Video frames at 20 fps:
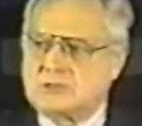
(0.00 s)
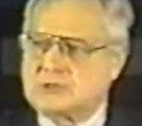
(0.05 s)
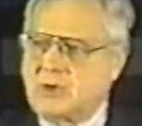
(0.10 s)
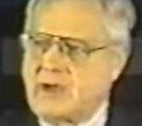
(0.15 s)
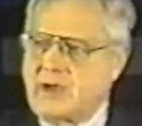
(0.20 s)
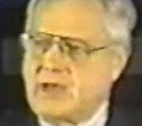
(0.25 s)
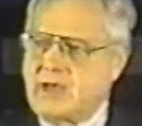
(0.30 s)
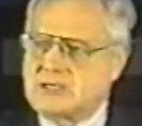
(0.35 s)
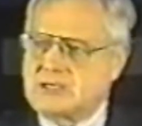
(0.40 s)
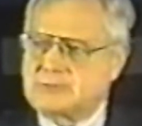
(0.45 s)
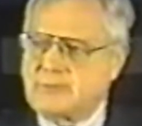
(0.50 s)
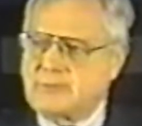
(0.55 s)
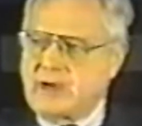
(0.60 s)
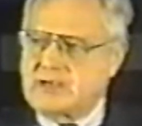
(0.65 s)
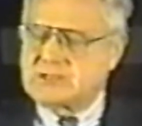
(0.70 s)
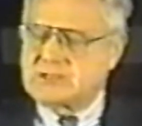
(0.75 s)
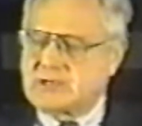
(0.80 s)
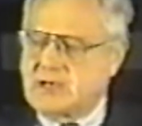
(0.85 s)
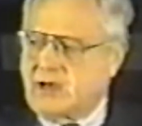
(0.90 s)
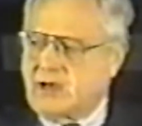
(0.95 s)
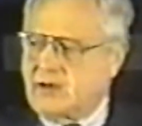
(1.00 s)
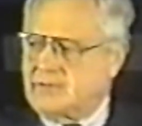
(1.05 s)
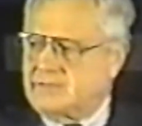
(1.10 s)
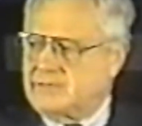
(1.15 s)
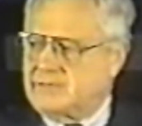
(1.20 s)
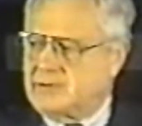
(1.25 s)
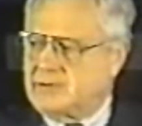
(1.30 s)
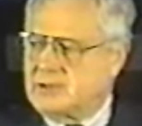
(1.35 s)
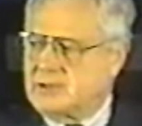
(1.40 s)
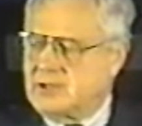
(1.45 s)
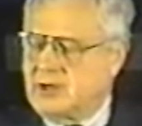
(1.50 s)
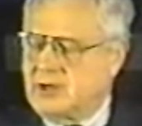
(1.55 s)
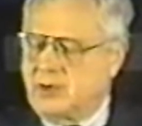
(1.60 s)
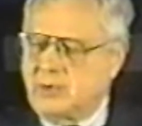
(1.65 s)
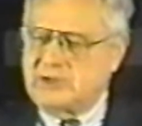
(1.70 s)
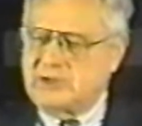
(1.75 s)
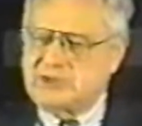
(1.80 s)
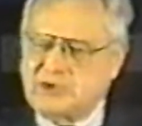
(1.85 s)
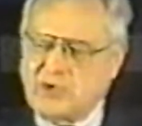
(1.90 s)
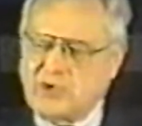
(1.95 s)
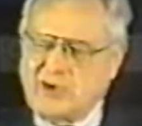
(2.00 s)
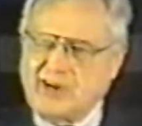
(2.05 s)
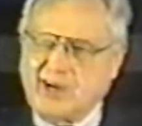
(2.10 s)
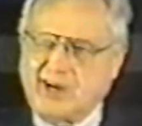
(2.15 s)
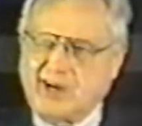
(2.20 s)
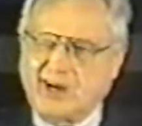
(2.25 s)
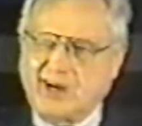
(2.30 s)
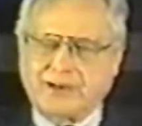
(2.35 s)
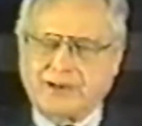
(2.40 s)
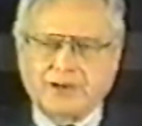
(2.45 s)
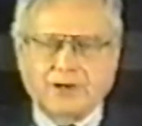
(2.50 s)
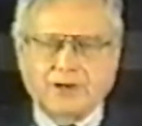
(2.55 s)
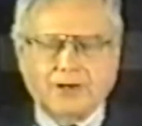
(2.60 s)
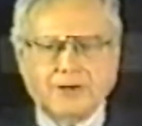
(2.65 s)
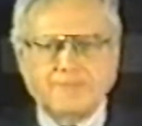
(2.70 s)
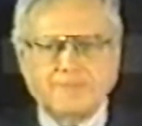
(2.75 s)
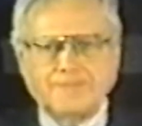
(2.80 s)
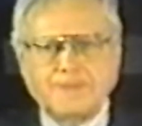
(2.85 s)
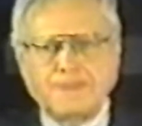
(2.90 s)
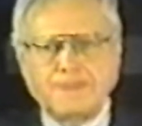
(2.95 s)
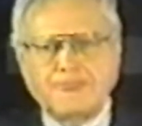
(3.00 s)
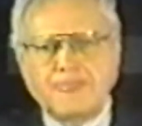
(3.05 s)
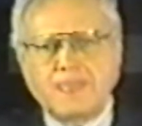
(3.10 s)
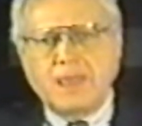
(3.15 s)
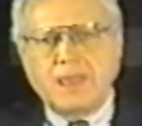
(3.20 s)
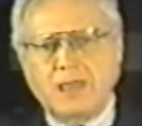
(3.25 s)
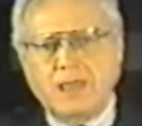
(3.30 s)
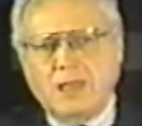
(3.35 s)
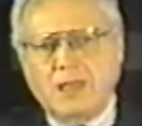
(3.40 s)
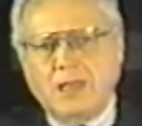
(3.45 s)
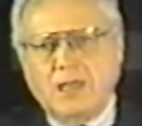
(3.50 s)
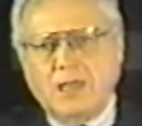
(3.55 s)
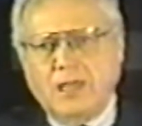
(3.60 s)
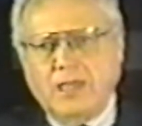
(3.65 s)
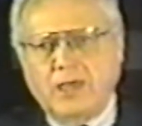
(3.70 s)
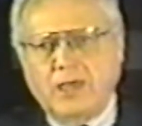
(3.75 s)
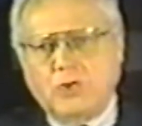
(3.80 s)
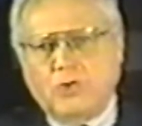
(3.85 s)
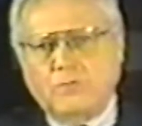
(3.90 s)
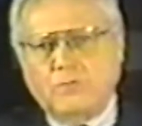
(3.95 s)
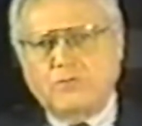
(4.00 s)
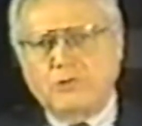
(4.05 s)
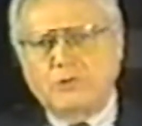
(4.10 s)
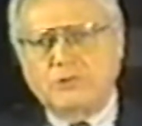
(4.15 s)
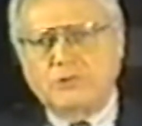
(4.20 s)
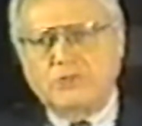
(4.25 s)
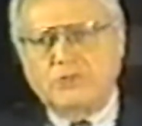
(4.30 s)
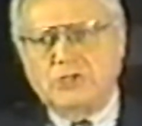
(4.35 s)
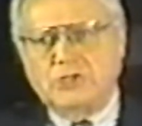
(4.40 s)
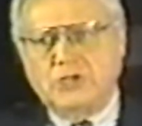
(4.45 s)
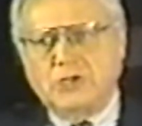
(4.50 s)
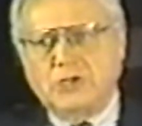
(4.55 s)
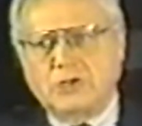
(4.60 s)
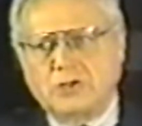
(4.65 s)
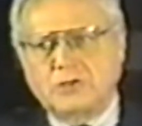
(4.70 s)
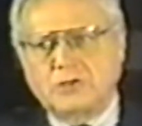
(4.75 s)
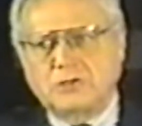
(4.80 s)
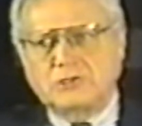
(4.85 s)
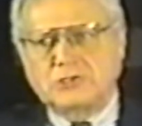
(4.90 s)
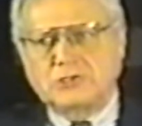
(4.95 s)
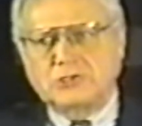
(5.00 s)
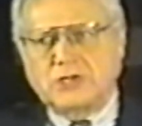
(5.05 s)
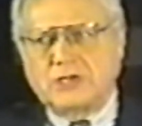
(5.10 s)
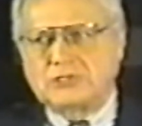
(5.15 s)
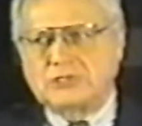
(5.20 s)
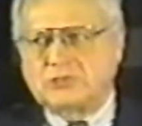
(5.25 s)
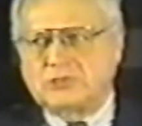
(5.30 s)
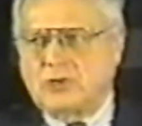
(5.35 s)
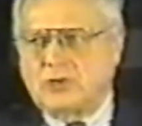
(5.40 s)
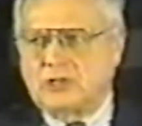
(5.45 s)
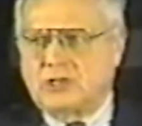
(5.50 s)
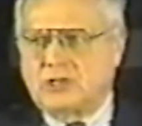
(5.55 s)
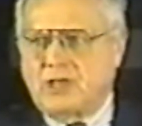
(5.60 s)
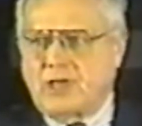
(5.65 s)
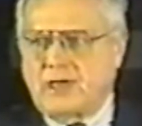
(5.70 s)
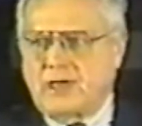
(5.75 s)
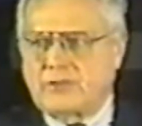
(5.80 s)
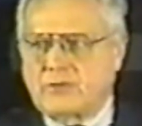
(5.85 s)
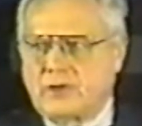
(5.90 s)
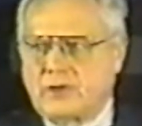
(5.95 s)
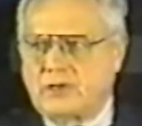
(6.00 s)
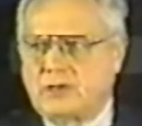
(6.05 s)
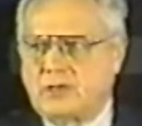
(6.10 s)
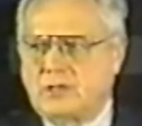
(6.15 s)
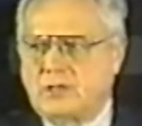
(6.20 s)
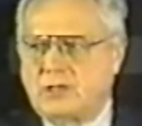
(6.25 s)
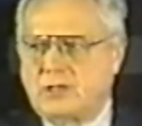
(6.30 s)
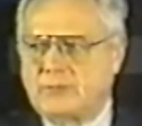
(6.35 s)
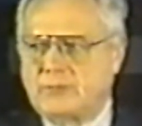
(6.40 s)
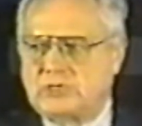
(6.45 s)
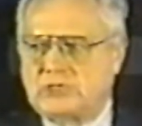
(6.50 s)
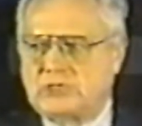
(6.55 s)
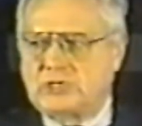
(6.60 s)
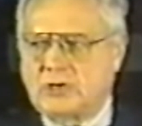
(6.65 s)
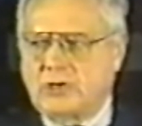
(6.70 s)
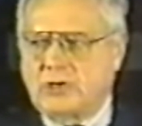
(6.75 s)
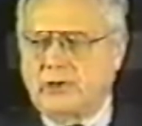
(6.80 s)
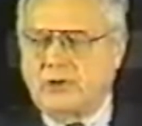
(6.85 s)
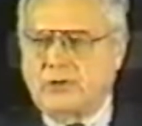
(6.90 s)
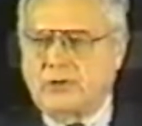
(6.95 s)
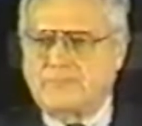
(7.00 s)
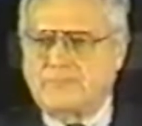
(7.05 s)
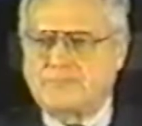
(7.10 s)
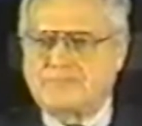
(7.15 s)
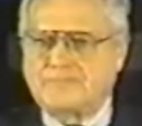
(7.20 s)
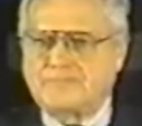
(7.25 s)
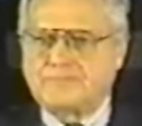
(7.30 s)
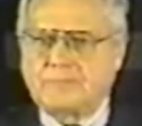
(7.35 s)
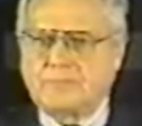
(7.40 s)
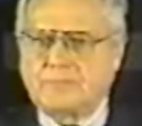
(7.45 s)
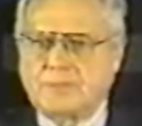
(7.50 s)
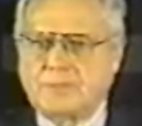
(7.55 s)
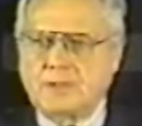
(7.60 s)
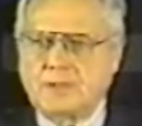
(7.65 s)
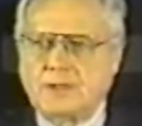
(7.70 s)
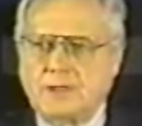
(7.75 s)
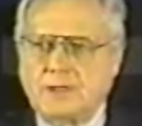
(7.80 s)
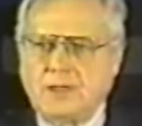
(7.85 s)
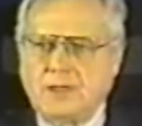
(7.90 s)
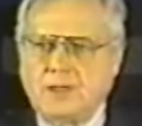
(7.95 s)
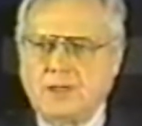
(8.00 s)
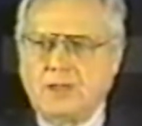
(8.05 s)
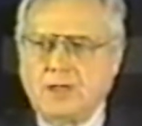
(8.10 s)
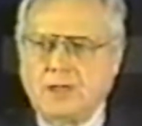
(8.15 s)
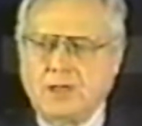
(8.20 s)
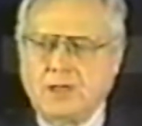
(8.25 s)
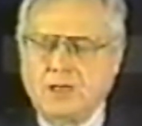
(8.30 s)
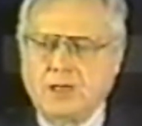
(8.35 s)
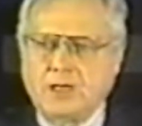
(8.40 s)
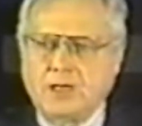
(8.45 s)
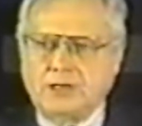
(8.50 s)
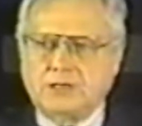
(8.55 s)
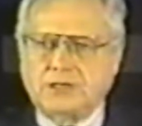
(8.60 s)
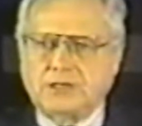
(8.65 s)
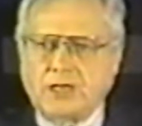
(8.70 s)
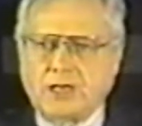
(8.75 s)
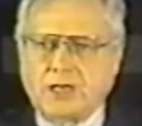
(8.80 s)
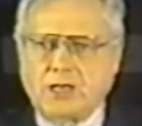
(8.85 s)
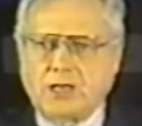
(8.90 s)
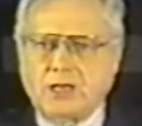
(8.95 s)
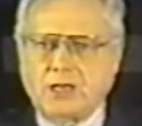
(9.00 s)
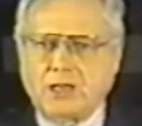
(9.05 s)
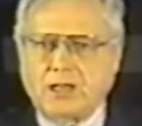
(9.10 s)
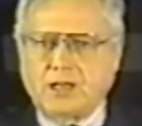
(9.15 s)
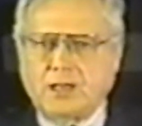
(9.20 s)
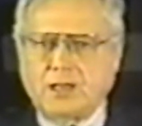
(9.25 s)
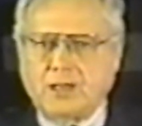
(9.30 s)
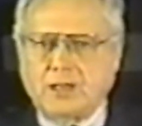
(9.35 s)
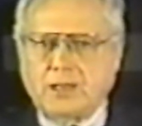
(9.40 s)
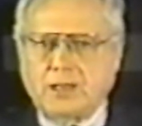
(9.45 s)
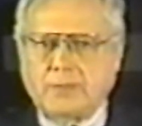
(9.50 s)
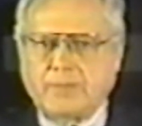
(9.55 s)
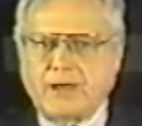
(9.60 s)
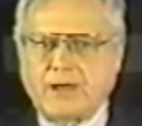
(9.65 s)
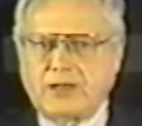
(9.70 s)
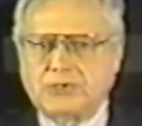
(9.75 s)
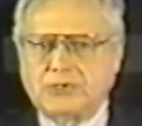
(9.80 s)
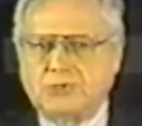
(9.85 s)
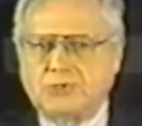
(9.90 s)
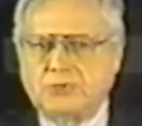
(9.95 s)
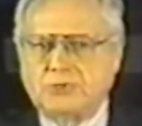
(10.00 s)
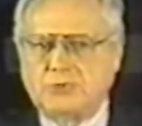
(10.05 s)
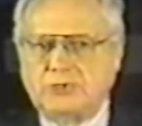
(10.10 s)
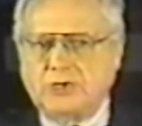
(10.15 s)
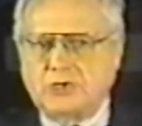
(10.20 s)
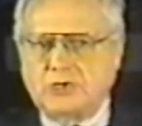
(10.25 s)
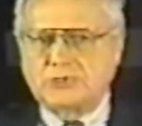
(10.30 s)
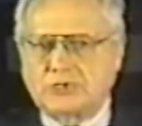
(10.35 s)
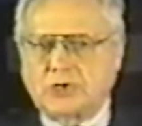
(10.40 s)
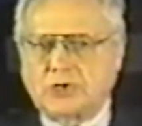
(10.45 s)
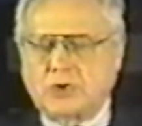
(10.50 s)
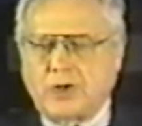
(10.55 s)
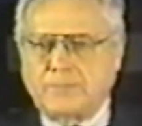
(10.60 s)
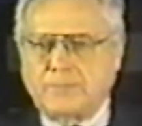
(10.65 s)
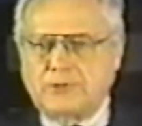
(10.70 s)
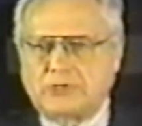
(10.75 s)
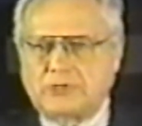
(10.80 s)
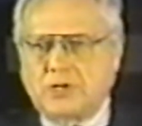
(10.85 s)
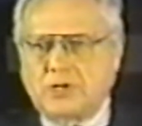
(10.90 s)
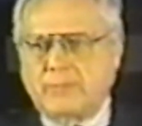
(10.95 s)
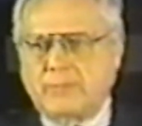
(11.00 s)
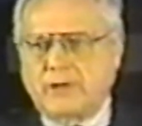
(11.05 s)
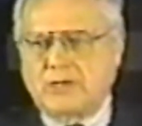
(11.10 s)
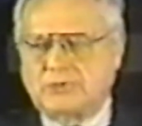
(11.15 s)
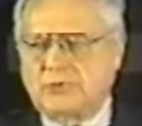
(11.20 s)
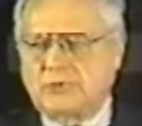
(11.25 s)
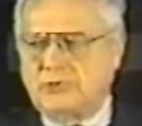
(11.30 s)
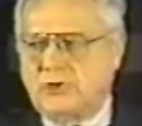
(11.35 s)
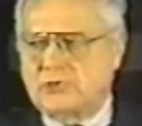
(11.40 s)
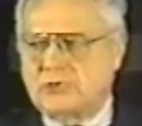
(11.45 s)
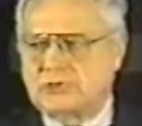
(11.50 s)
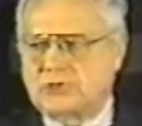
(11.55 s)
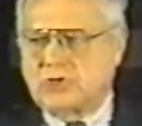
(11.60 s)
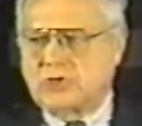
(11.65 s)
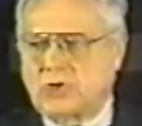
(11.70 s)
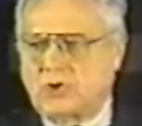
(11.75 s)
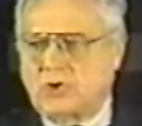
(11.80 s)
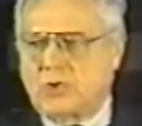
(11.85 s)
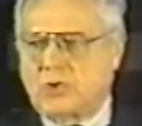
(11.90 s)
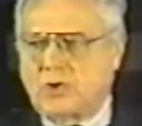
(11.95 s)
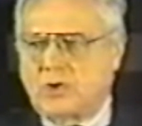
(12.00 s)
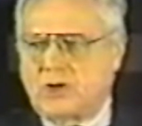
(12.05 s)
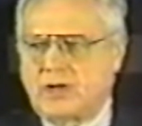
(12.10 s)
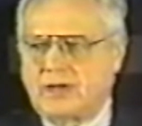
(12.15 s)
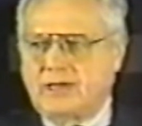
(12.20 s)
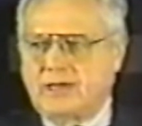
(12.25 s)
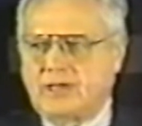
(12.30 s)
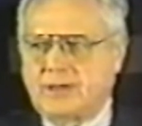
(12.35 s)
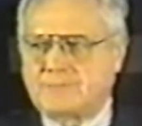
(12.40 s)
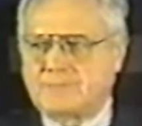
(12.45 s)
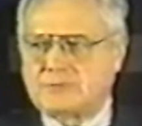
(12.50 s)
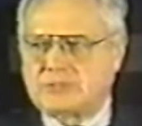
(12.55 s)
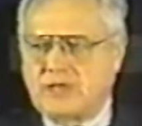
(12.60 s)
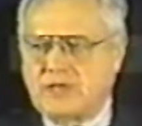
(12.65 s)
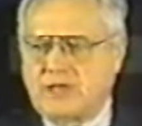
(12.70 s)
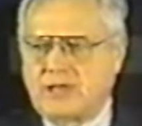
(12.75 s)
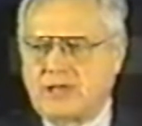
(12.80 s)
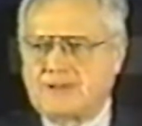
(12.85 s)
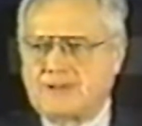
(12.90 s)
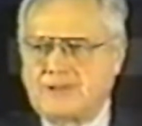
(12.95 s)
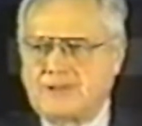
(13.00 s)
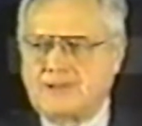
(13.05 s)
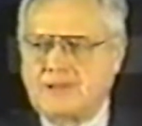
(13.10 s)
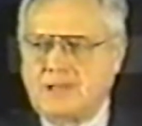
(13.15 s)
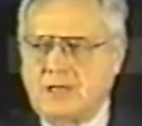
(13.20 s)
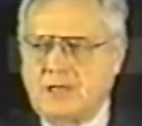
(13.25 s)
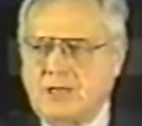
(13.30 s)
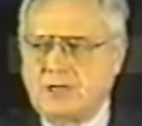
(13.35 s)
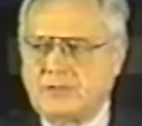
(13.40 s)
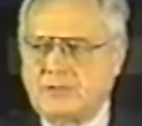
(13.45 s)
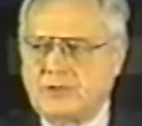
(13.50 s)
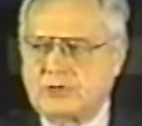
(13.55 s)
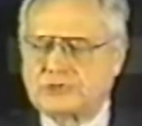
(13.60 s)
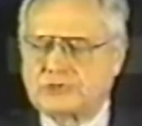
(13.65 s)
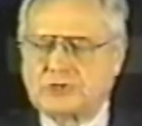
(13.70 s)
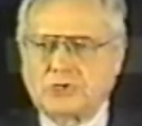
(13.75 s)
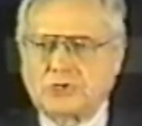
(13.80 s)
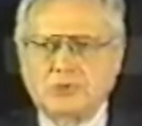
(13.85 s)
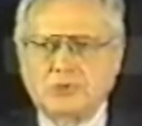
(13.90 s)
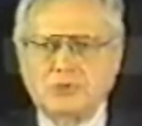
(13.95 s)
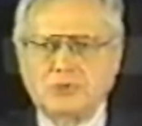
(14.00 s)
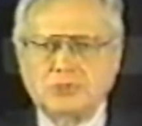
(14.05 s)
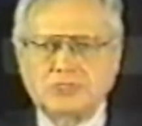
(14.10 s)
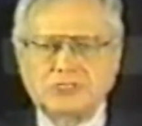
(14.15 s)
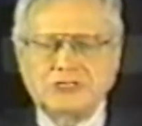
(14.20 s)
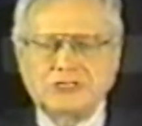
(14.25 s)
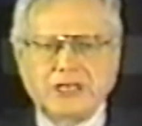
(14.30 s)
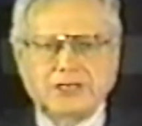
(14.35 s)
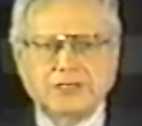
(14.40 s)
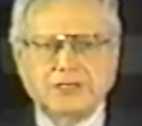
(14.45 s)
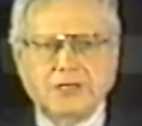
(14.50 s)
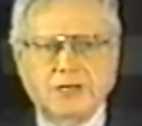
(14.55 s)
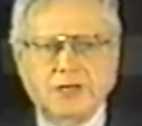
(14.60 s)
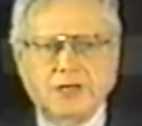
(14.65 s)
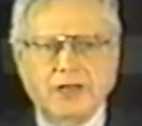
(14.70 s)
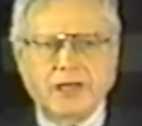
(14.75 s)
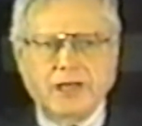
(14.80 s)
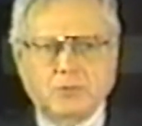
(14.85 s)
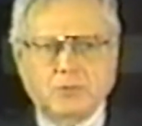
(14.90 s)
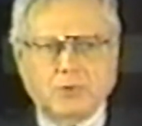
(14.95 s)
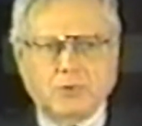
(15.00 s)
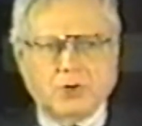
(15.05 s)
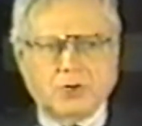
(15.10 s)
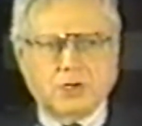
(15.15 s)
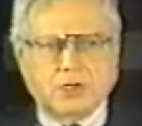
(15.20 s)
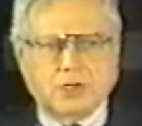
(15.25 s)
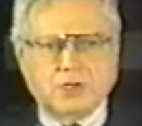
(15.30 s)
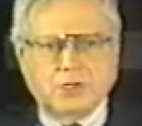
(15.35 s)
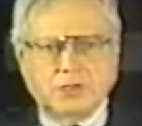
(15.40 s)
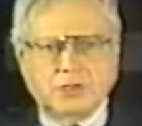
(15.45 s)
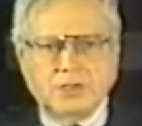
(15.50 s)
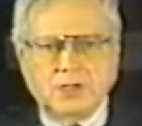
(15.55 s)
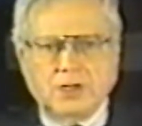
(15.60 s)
So I asked myself, now what's going on here? And over the years, I started gathering material until about 2 years ago. Up until about 2 years ago, I kept saying there's a loose-knit network